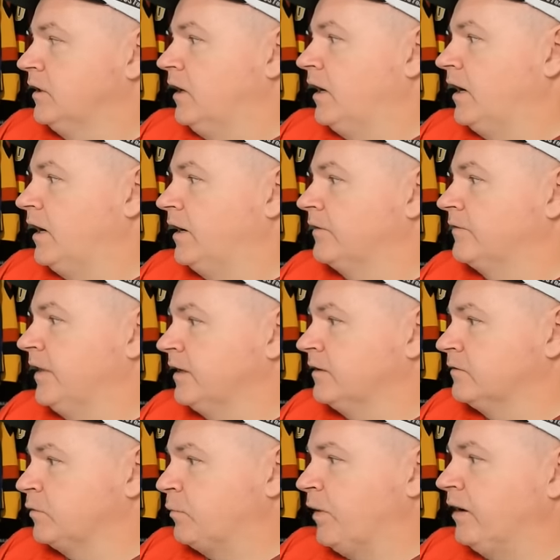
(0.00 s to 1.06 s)
Uh,
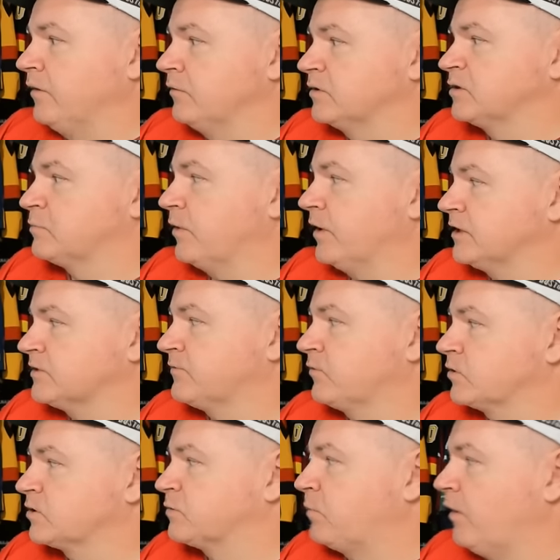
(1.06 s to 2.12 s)
then the Penguins press for
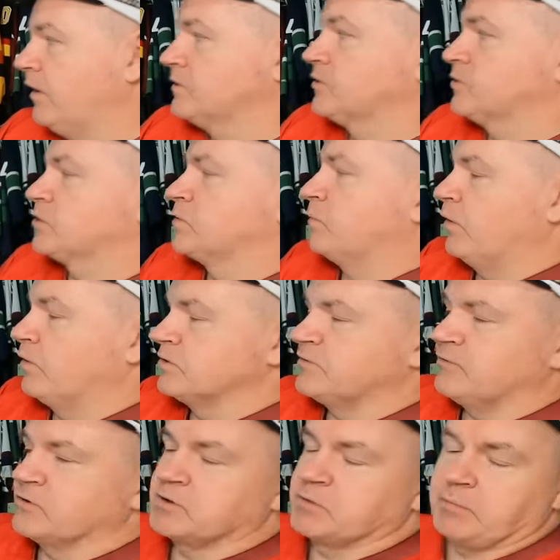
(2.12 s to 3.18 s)
response. There's a post
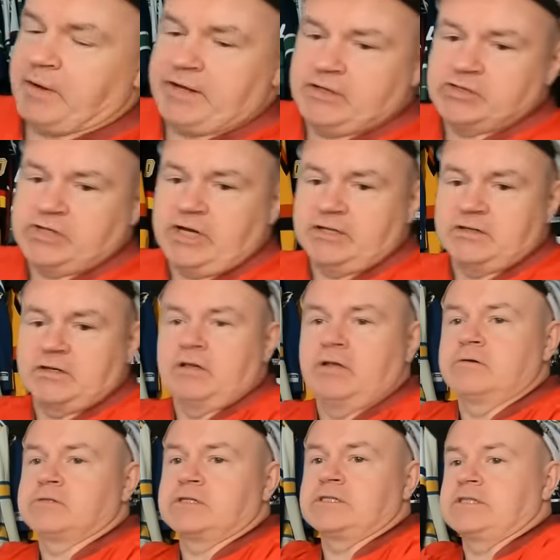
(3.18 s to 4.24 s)
for Zibanejad in the
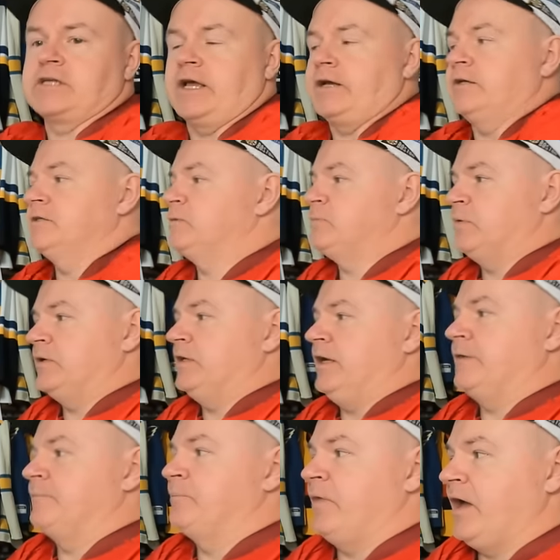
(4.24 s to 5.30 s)
closing seconds, but
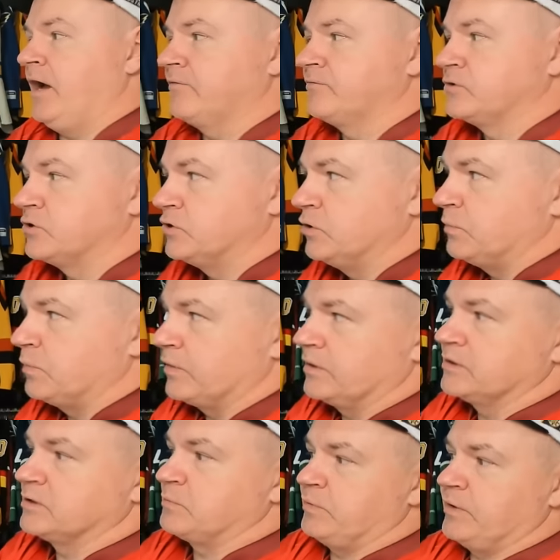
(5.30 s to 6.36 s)
yeah, after two
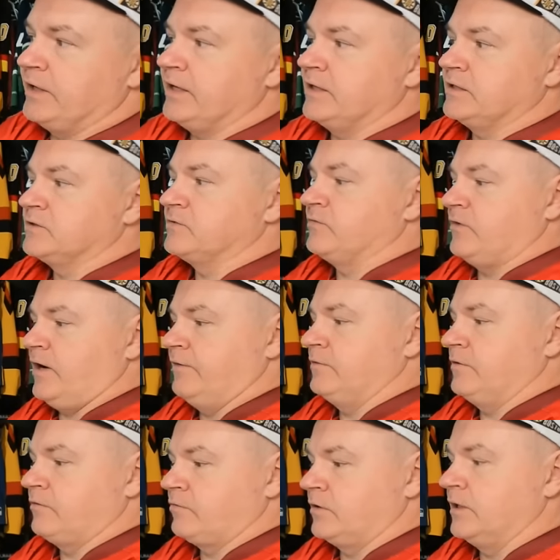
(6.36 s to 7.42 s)
periods of play, it is five
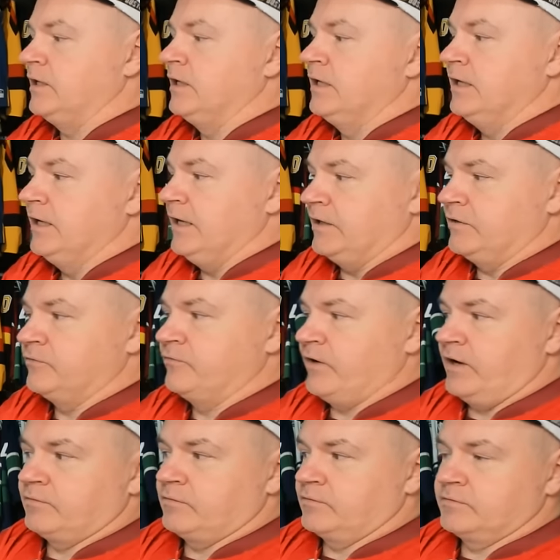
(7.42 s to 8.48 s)
to three in
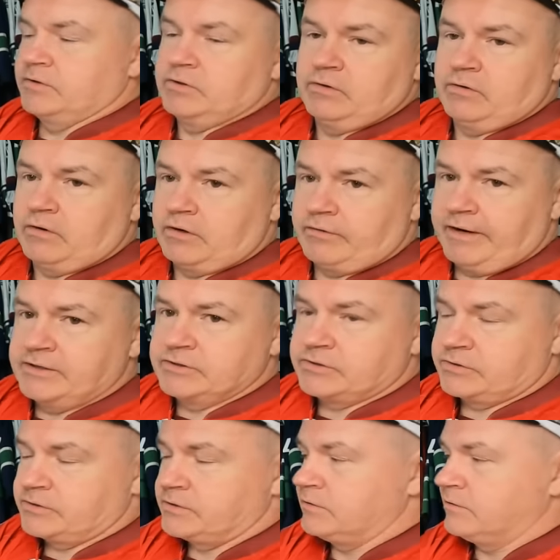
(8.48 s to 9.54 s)
favor of the New York
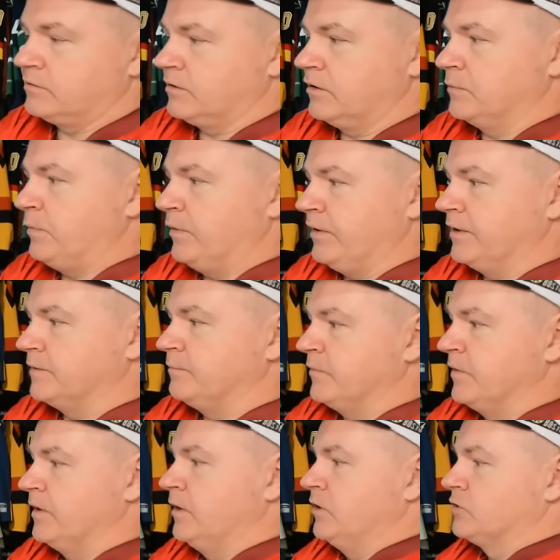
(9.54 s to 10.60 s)
Rangers. Third period.
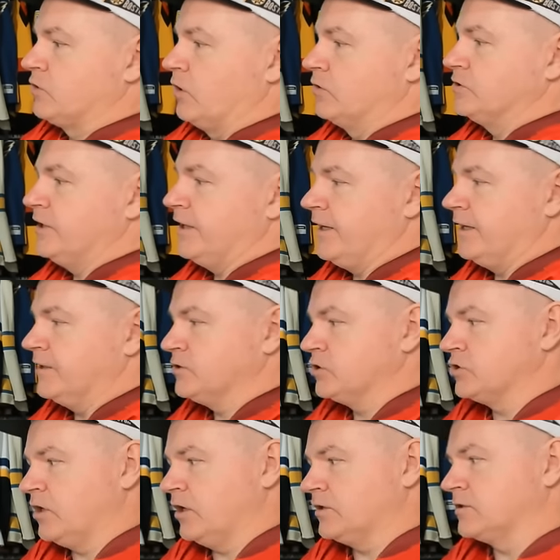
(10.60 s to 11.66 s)
Trocheck has a
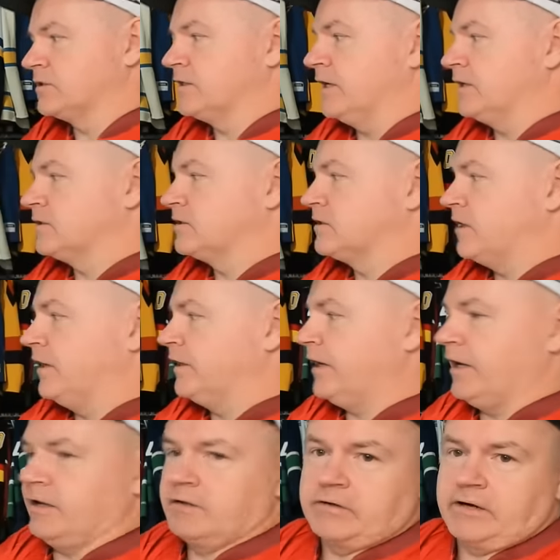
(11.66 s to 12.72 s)
shot that's kicked aside.
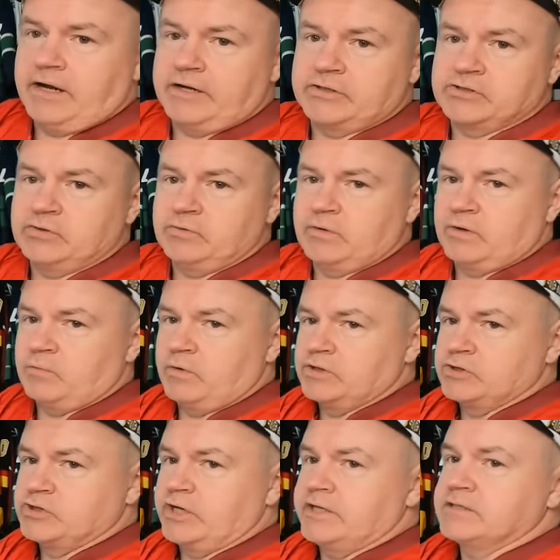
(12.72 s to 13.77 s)
Eller had a two on one
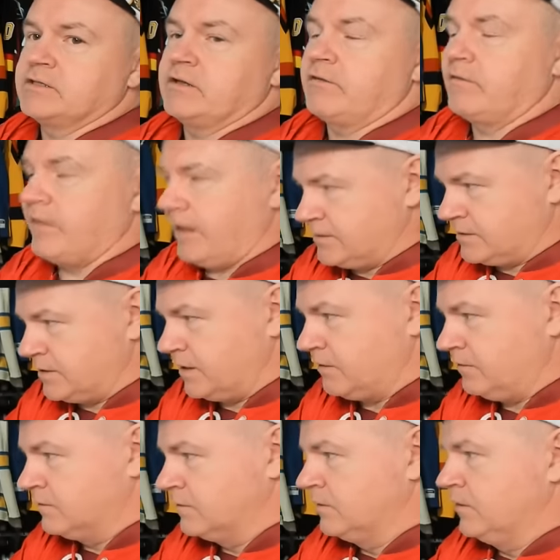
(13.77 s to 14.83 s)
chance. That's
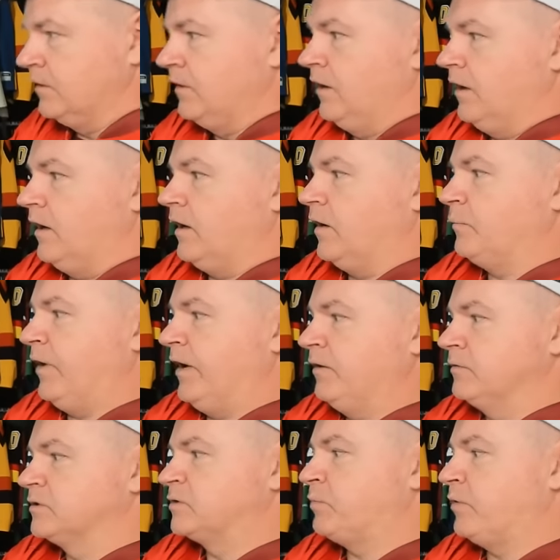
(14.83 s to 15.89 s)
held. Uh,
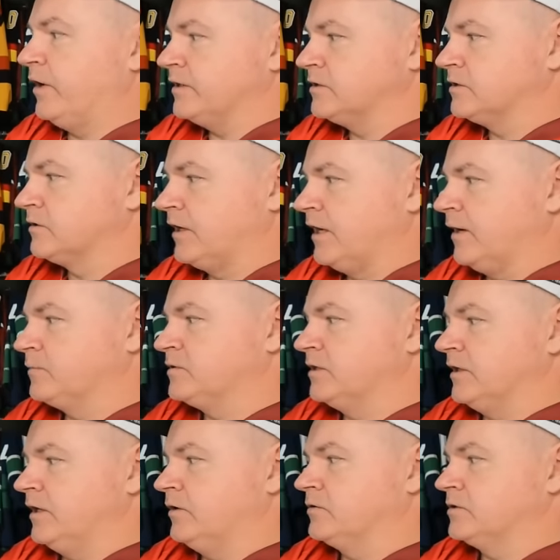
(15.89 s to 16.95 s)
Penguins press, they're kept to
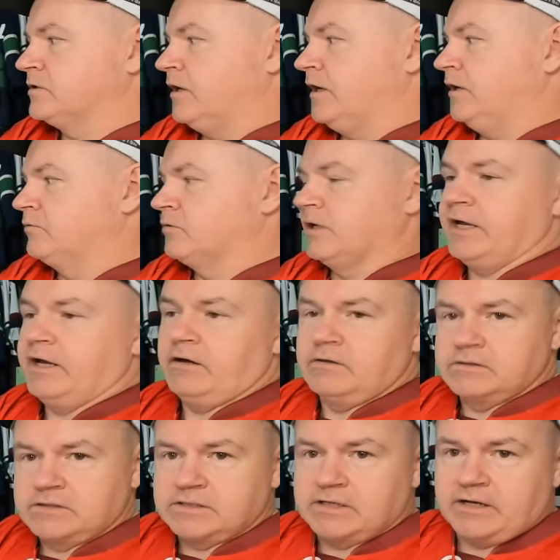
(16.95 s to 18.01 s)
the outside.
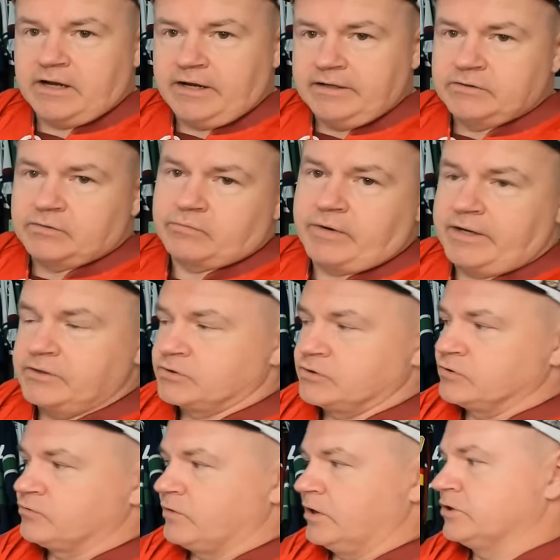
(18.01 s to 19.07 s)
Rakell's denied. The
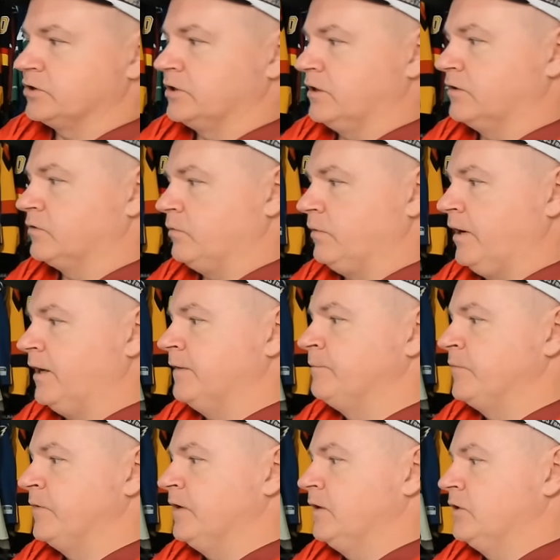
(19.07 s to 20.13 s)
Rangers rush the other way.
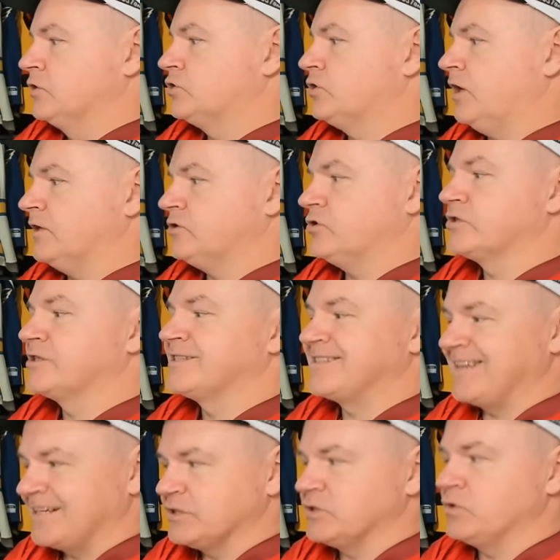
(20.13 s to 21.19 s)
Shots are
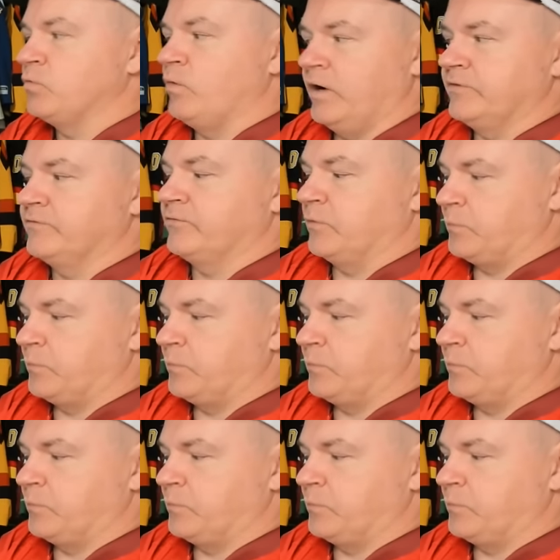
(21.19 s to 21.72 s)
six to one for